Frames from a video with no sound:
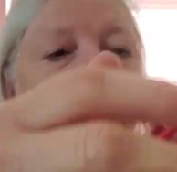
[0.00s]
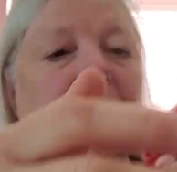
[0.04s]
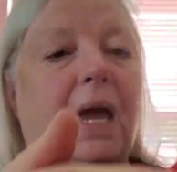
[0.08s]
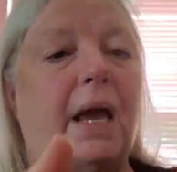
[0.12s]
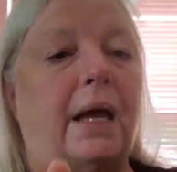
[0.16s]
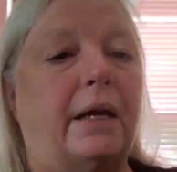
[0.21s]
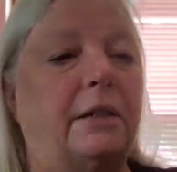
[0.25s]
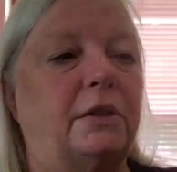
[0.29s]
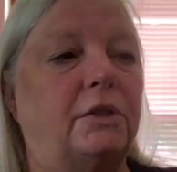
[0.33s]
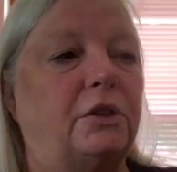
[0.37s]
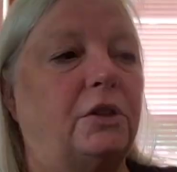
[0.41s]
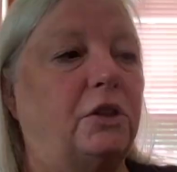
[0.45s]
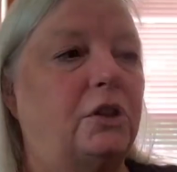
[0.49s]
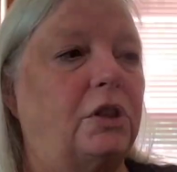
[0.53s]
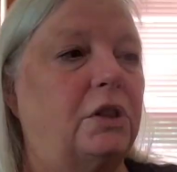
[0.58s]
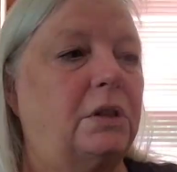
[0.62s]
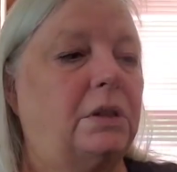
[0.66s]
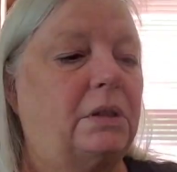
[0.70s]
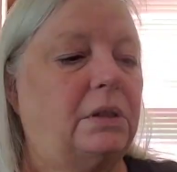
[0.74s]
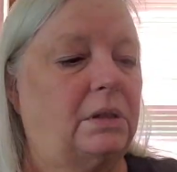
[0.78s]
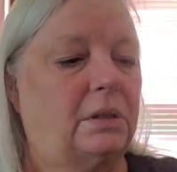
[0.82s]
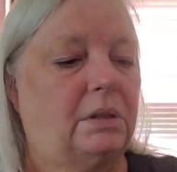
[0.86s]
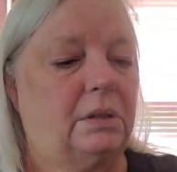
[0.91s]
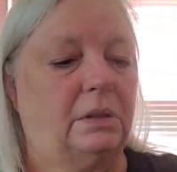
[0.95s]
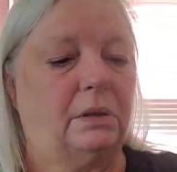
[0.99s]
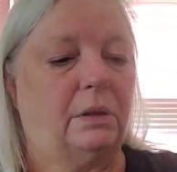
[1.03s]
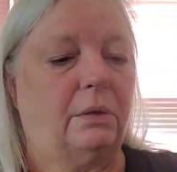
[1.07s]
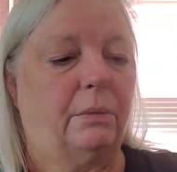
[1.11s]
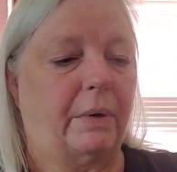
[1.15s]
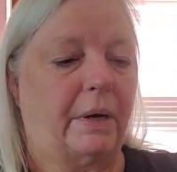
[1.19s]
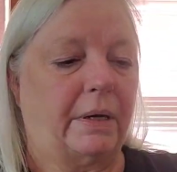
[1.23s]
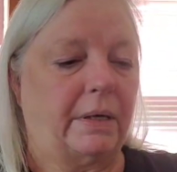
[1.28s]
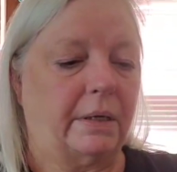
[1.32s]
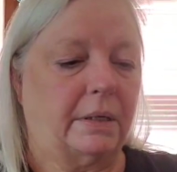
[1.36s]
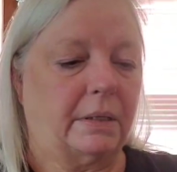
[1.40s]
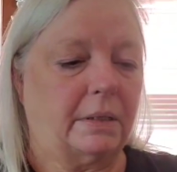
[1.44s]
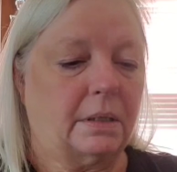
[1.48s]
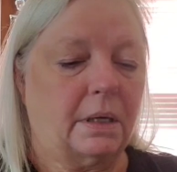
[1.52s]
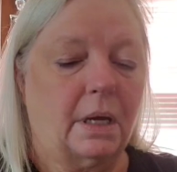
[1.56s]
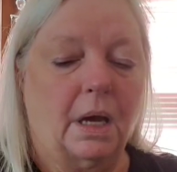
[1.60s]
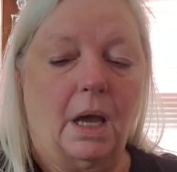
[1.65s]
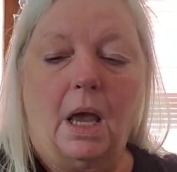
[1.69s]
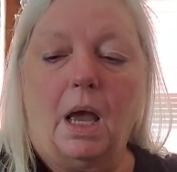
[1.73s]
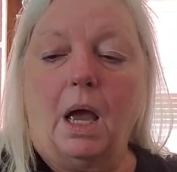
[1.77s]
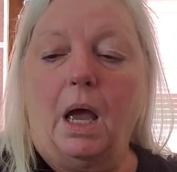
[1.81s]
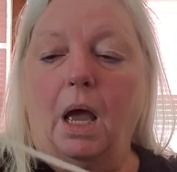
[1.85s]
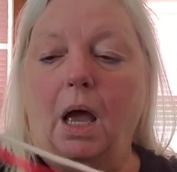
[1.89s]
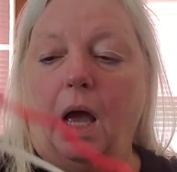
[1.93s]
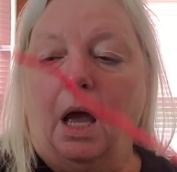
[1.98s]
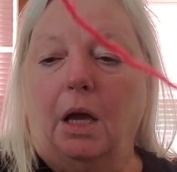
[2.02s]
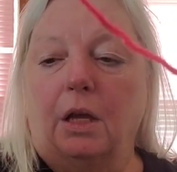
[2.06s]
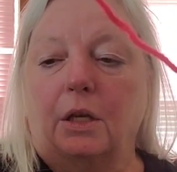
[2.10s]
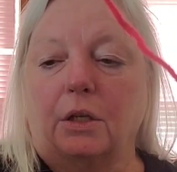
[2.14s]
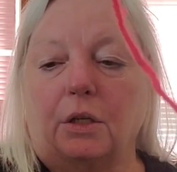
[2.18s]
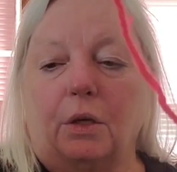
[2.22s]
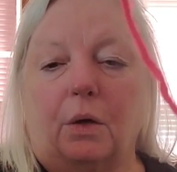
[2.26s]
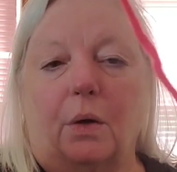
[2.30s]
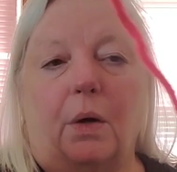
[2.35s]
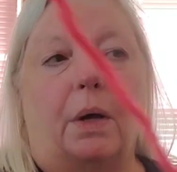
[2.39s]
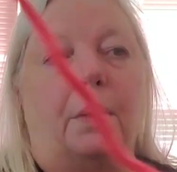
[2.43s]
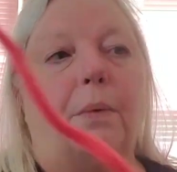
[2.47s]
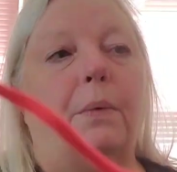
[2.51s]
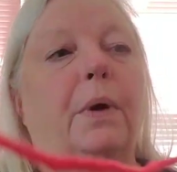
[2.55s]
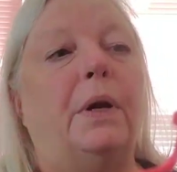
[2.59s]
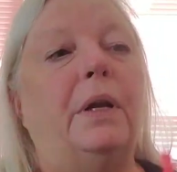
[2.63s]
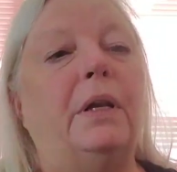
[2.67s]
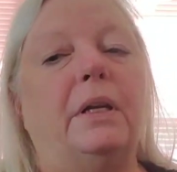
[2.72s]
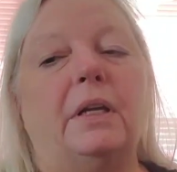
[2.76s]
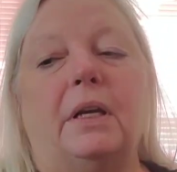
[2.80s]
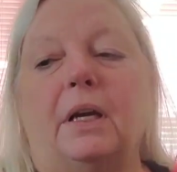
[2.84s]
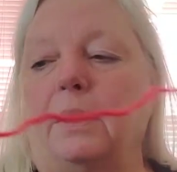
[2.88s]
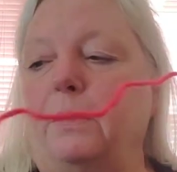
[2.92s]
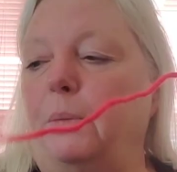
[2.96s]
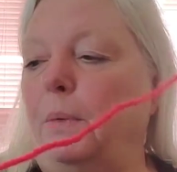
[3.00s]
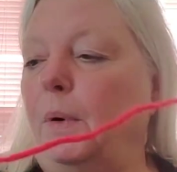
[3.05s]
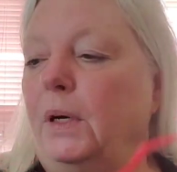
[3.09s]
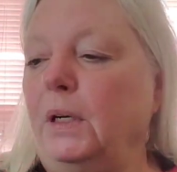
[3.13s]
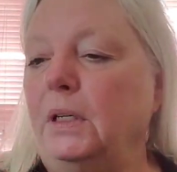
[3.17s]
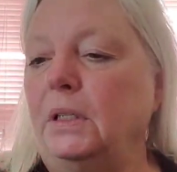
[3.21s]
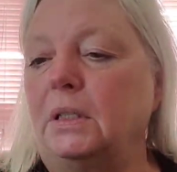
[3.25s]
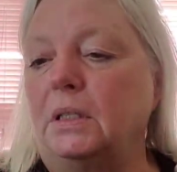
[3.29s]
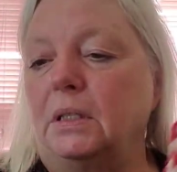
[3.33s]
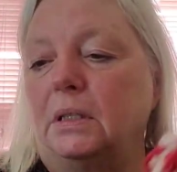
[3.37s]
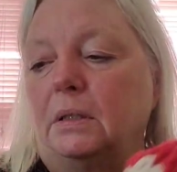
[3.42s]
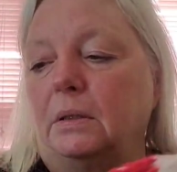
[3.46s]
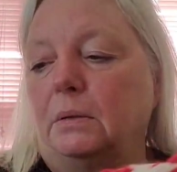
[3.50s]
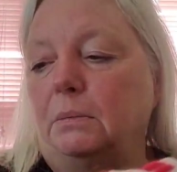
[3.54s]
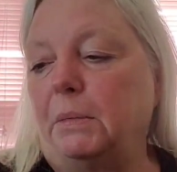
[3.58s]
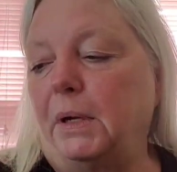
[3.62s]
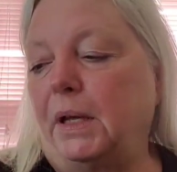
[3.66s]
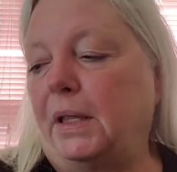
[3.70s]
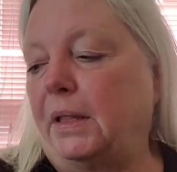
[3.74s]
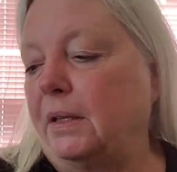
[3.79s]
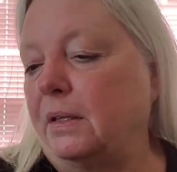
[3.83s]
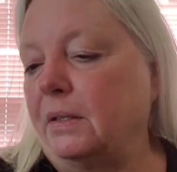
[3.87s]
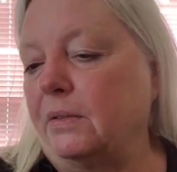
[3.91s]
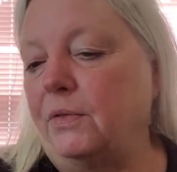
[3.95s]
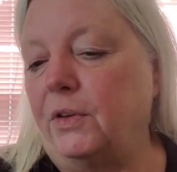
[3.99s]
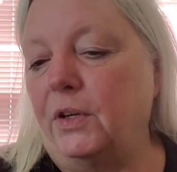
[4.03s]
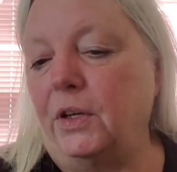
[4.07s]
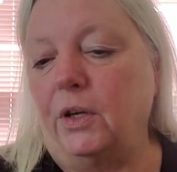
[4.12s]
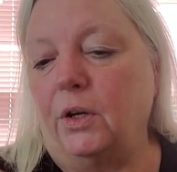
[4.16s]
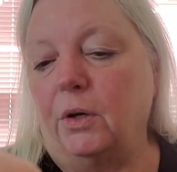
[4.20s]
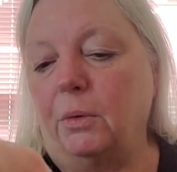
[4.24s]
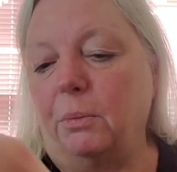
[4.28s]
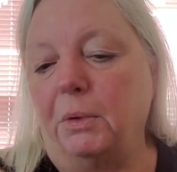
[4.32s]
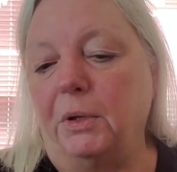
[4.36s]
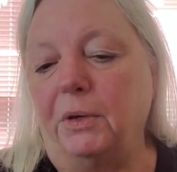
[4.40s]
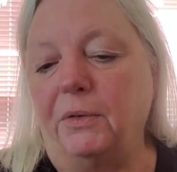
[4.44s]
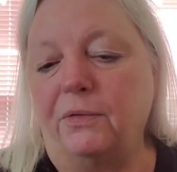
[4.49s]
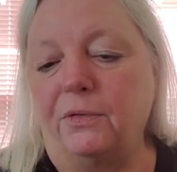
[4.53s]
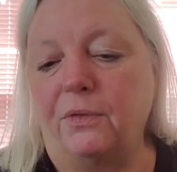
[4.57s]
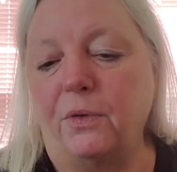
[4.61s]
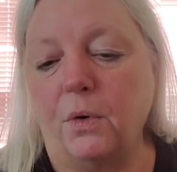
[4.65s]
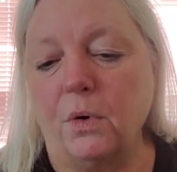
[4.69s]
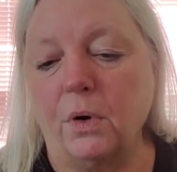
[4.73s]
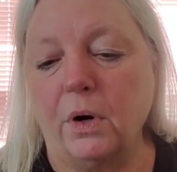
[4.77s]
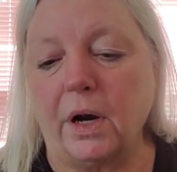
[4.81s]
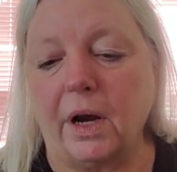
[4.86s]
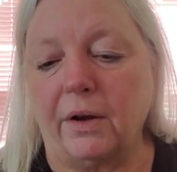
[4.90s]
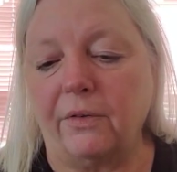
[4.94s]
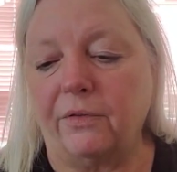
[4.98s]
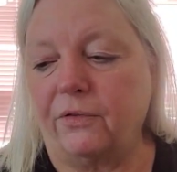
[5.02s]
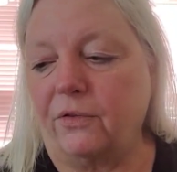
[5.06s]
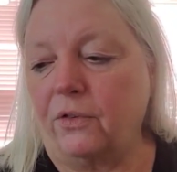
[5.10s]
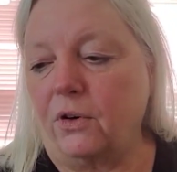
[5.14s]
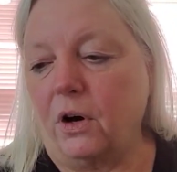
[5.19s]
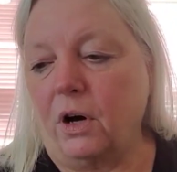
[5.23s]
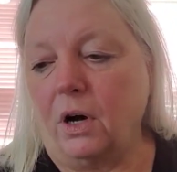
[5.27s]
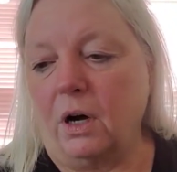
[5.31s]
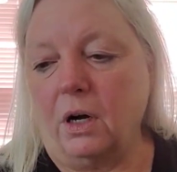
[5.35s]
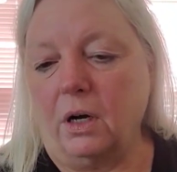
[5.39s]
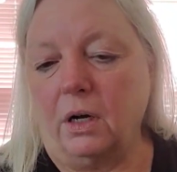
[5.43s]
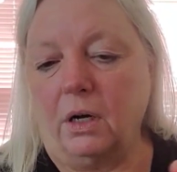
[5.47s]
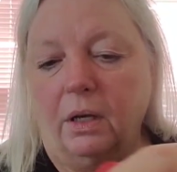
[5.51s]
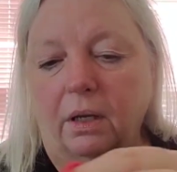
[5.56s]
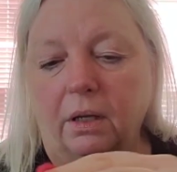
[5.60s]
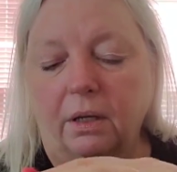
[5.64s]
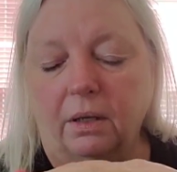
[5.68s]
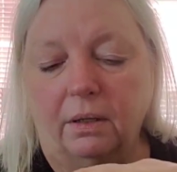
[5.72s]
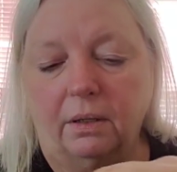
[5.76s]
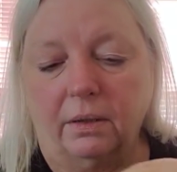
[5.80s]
the hat is just horrendous. So I wanted, I wanted to make this video before I frog